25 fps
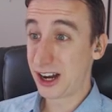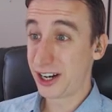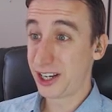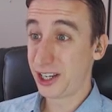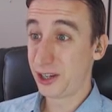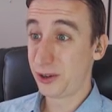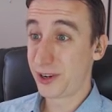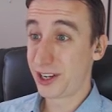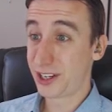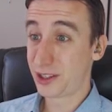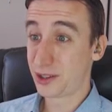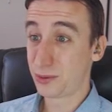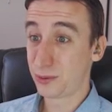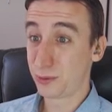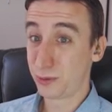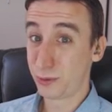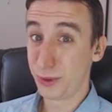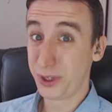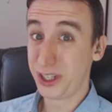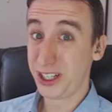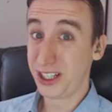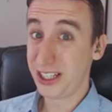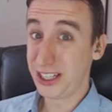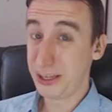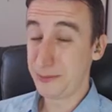audio gets
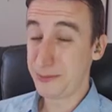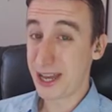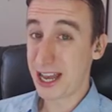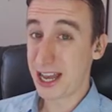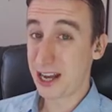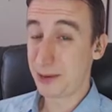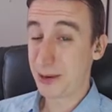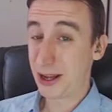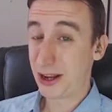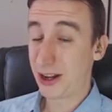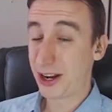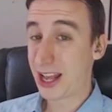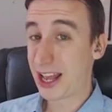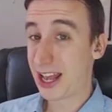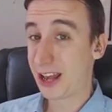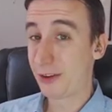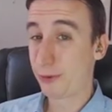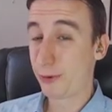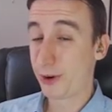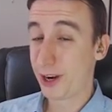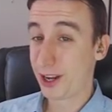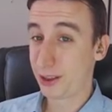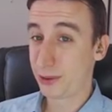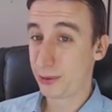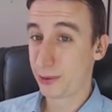really bad about
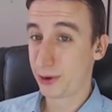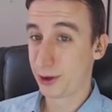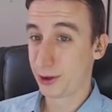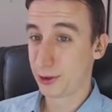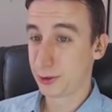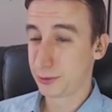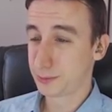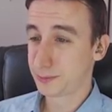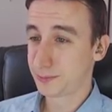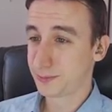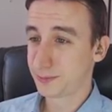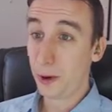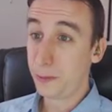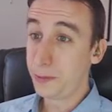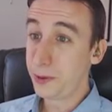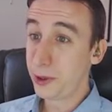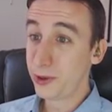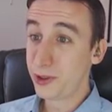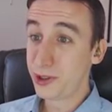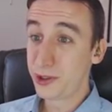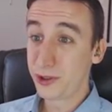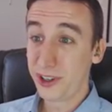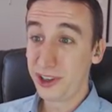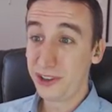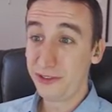halfway through. Hope
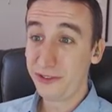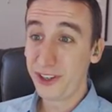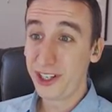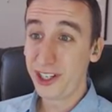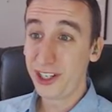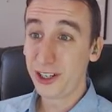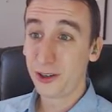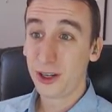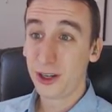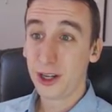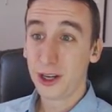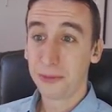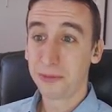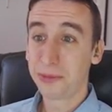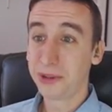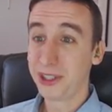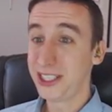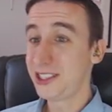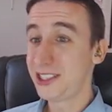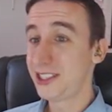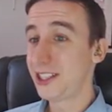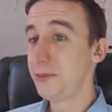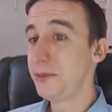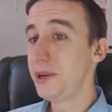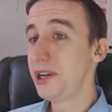you enjoyed the video.
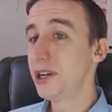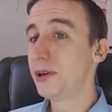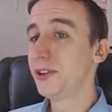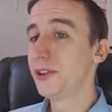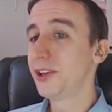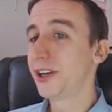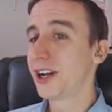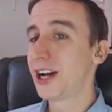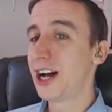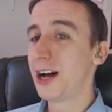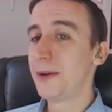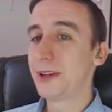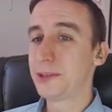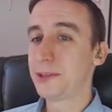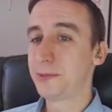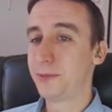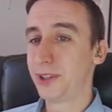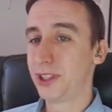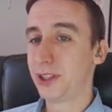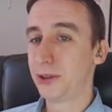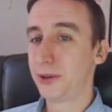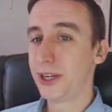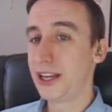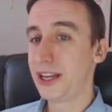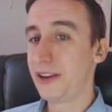Please let me know in the comments
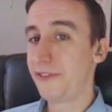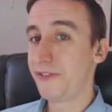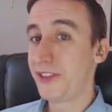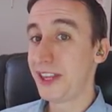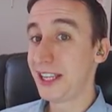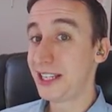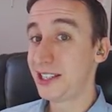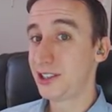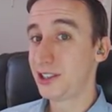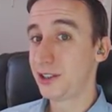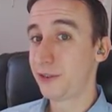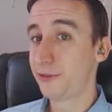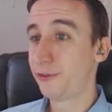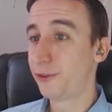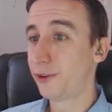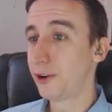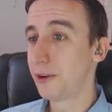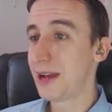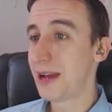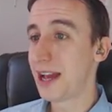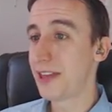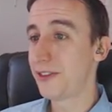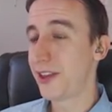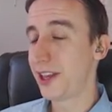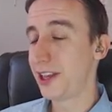below if this is a
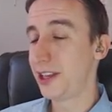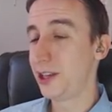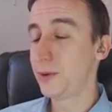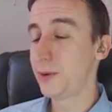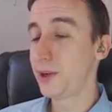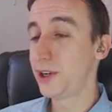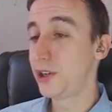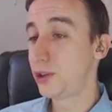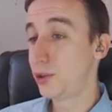format that you